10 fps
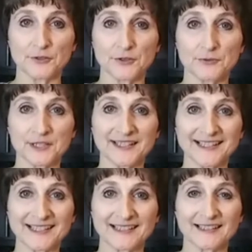for you
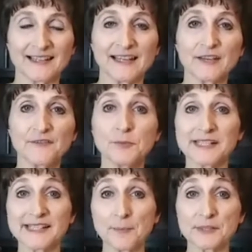tonight. If you
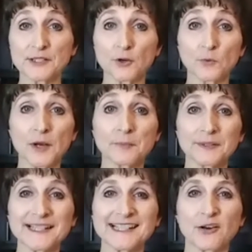missed episode 1,
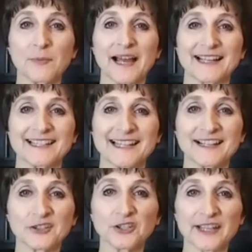please go back and
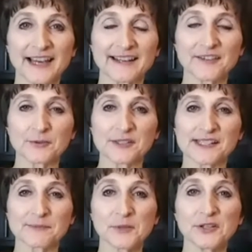take a look at it. There
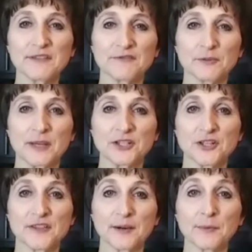was some good
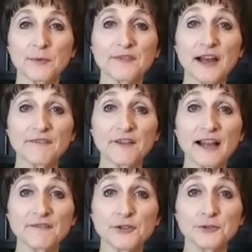information there, but we've got
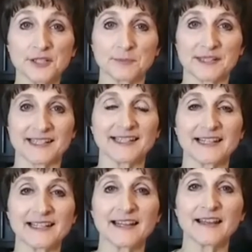5 new tips
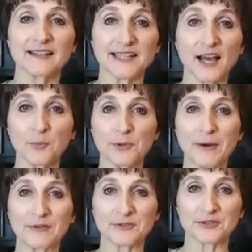tonight to help
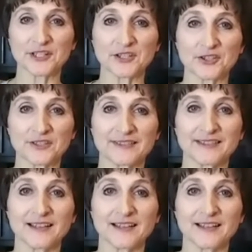you out in your kitchen.